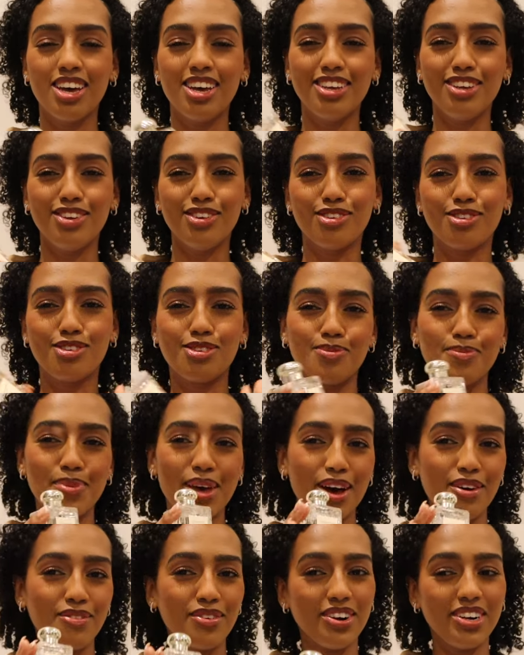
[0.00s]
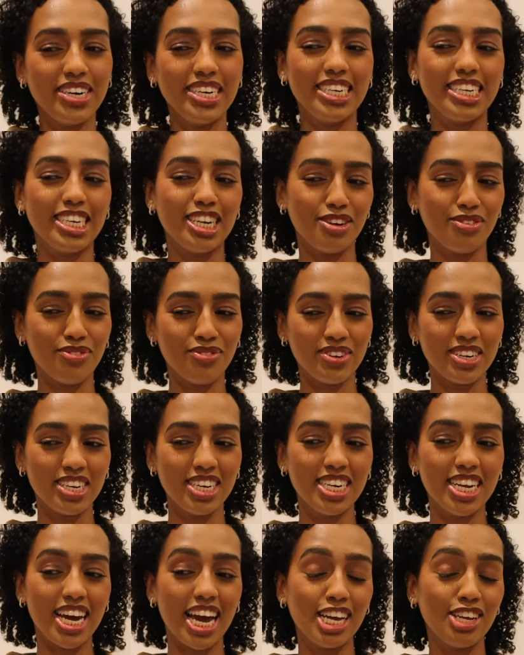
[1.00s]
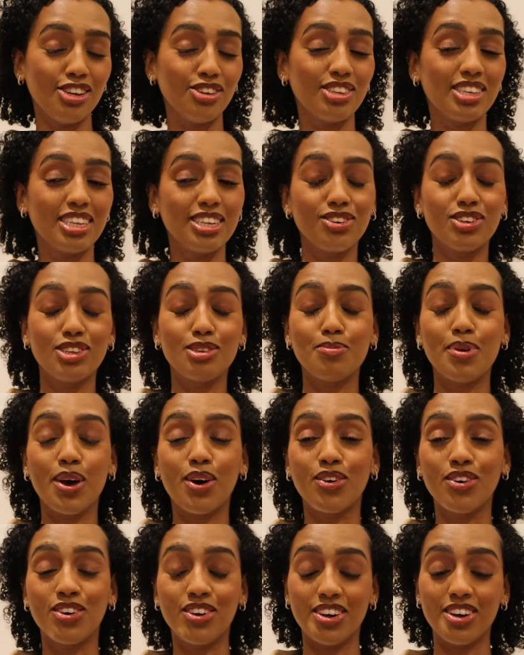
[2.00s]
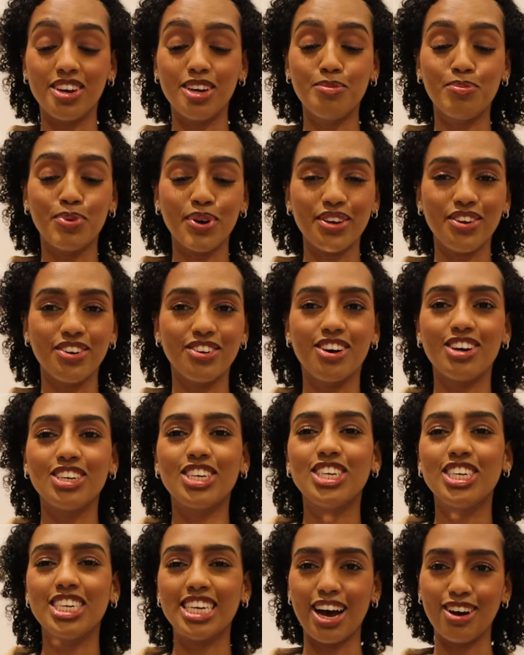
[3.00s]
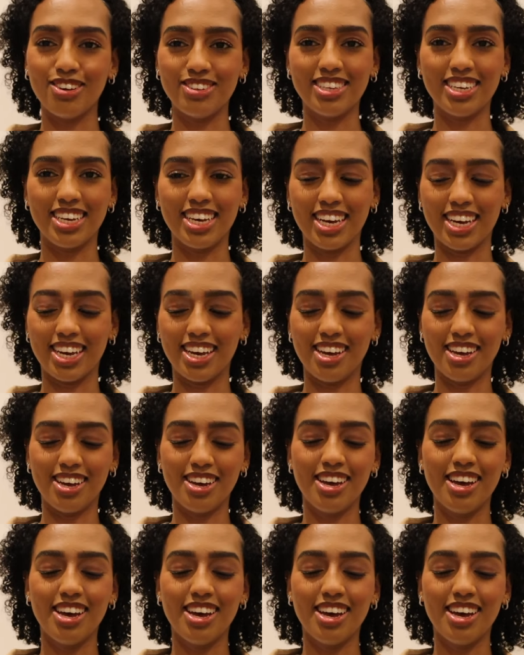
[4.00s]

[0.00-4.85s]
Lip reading: You smell very different and you still smell good, but you're not shouting it.